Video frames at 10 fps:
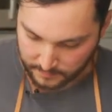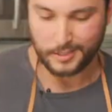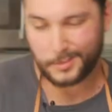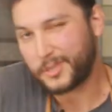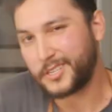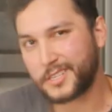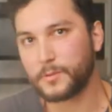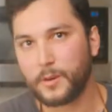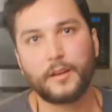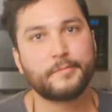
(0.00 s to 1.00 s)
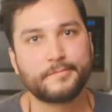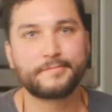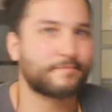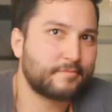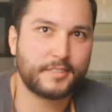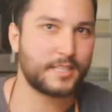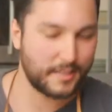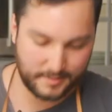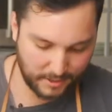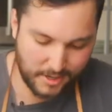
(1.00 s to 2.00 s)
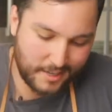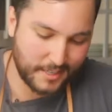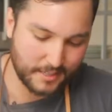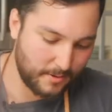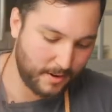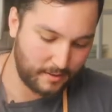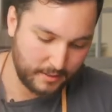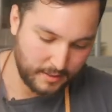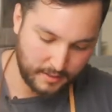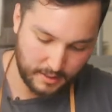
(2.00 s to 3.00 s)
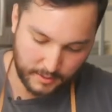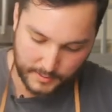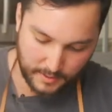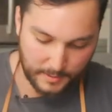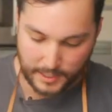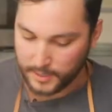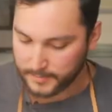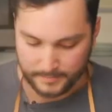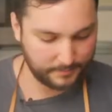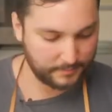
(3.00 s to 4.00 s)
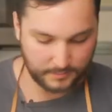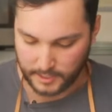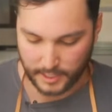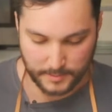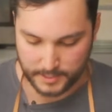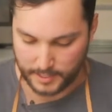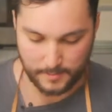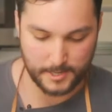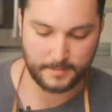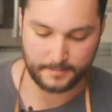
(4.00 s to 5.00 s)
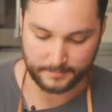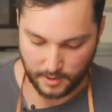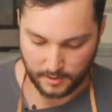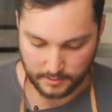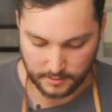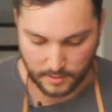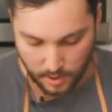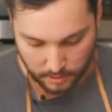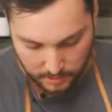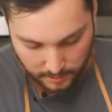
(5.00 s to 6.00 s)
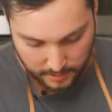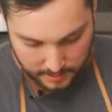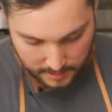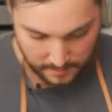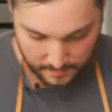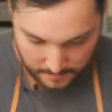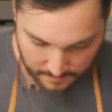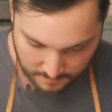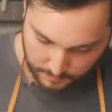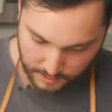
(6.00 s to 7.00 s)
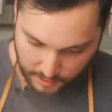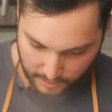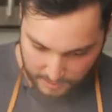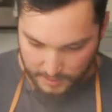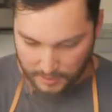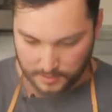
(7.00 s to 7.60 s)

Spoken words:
This part takes a while. It does. Cooking takes a while. You want something to be good, you gotta spend time on it. Sorry, there's no shortcuts here. But you can already see it's